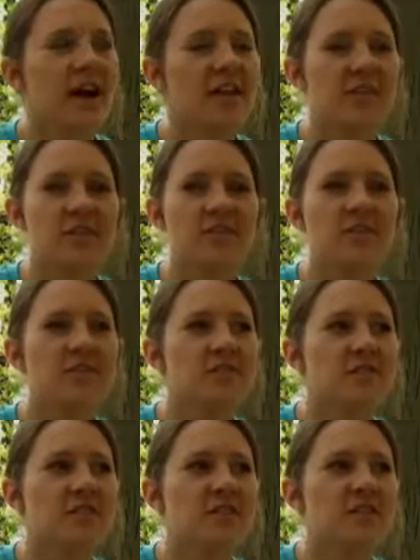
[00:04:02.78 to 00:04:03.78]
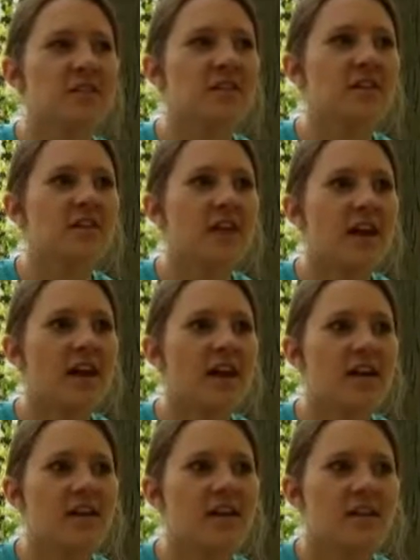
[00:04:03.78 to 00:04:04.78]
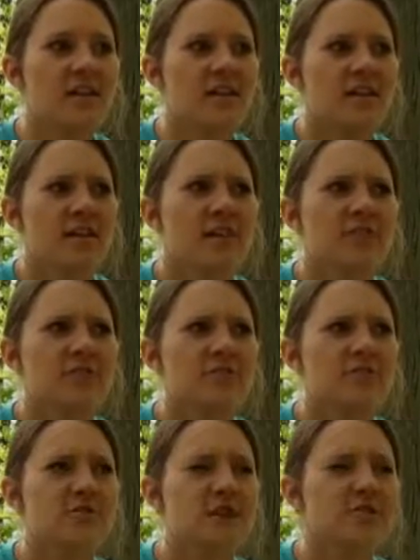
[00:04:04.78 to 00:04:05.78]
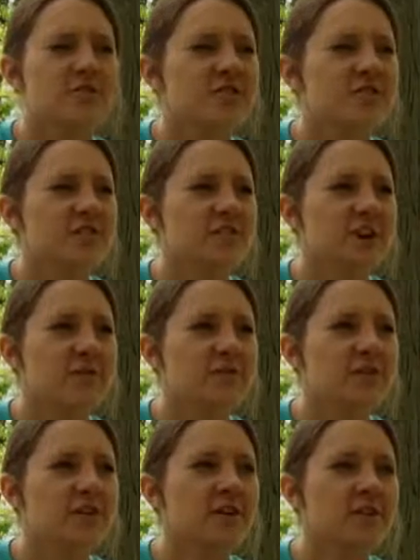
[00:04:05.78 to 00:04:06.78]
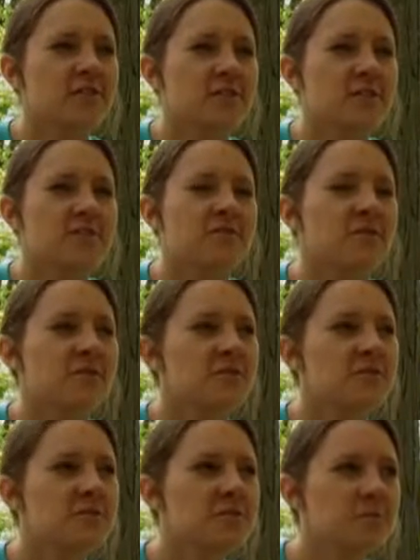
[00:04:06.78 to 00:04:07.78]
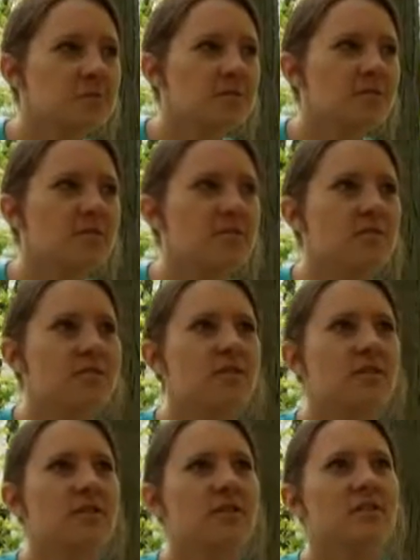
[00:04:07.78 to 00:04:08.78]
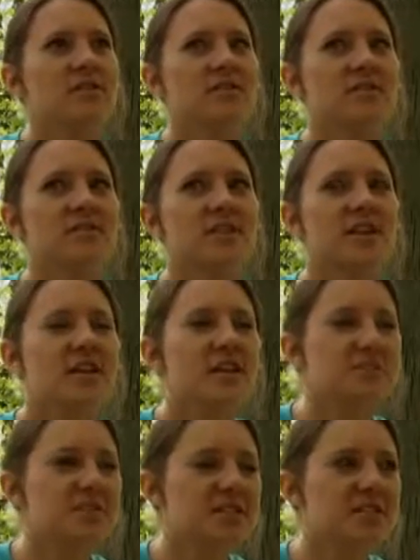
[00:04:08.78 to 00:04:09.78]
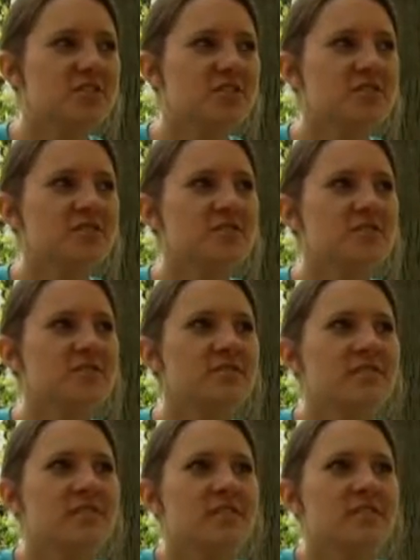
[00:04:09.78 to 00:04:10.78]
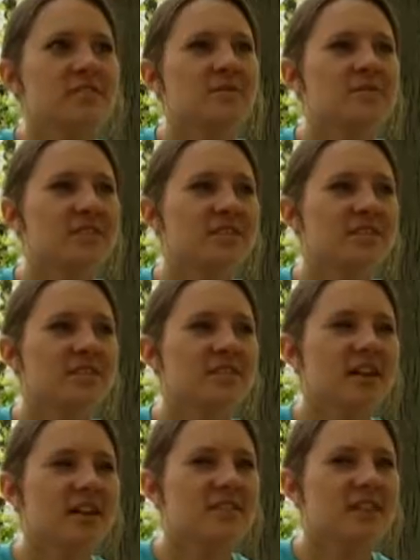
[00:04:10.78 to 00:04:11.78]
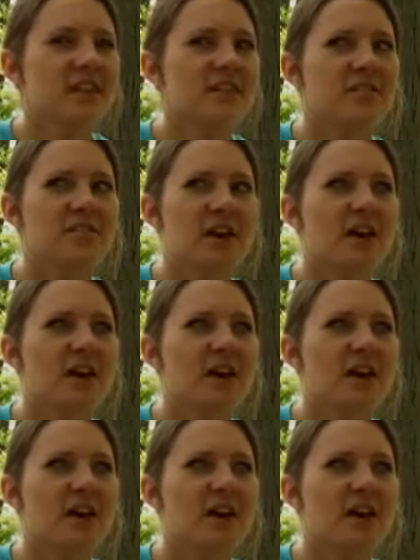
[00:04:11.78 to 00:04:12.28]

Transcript: I think of it as something that stretches the comfort zone of an individual or society expectations, something that's kind of